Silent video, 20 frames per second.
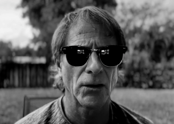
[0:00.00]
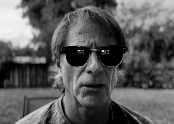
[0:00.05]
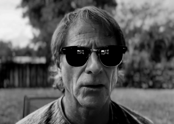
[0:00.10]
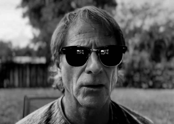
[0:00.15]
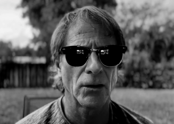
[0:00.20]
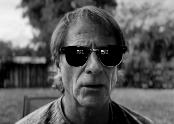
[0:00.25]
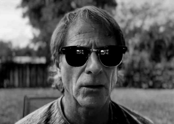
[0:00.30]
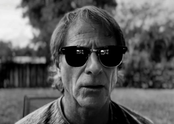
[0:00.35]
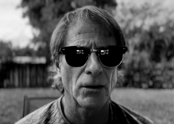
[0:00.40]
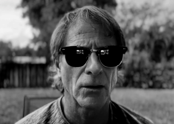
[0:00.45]

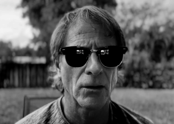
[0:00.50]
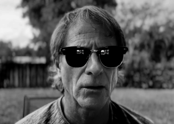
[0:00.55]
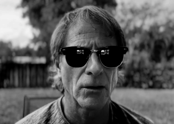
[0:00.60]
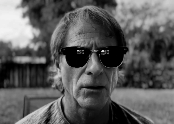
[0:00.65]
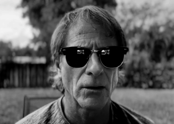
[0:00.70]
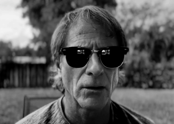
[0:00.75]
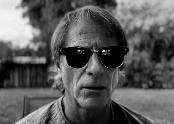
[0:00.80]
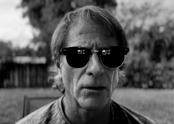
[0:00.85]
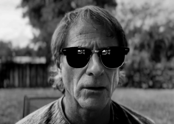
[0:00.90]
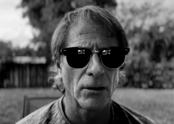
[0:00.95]

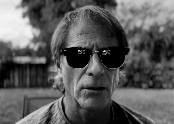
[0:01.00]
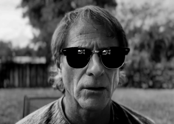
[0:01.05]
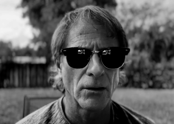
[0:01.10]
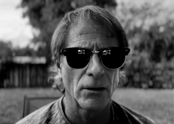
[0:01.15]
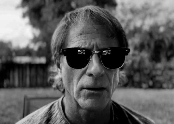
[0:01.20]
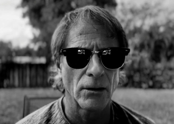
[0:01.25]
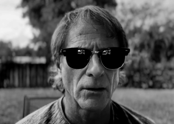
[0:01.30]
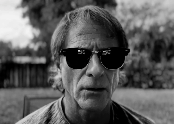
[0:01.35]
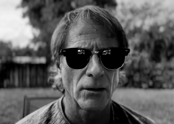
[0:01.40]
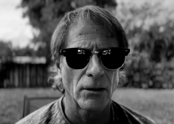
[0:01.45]

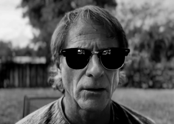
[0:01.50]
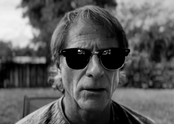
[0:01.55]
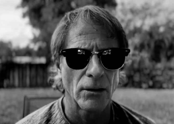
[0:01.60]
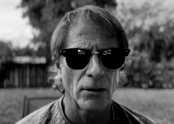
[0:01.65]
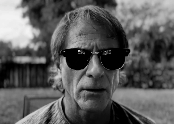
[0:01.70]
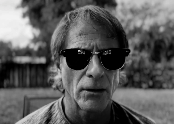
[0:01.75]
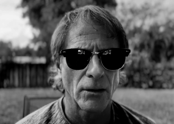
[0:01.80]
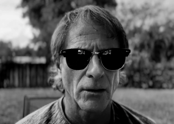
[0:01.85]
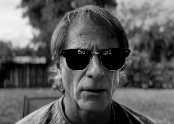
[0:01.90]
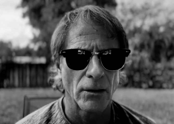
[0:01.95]

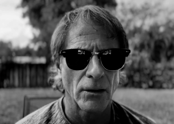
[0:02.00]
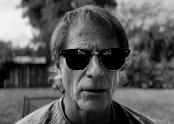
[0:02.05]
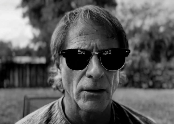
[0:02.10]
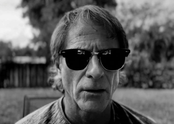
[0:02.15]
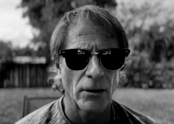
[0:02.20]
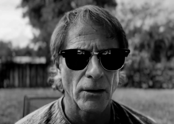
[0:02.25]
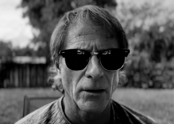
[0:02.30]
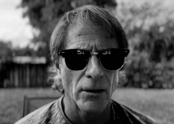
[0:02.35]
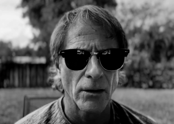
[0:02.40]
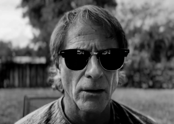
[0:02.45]

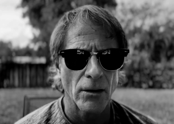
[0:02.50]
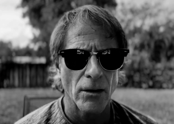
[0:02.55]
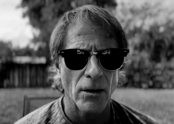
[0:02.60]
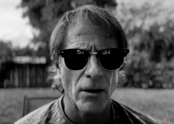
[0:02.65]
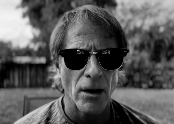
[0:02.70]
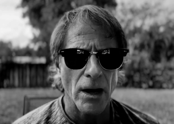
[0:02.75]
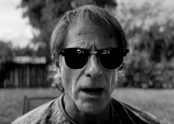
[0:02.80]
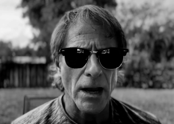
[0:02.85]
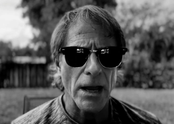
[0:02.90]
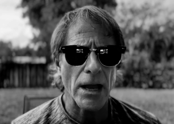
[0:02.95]

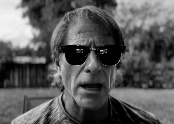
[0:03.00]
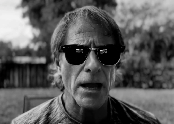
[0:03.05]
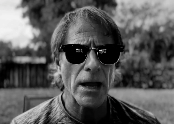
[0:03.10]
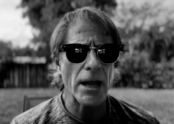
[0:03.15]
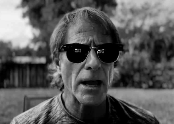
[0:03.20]
Nobody speaks.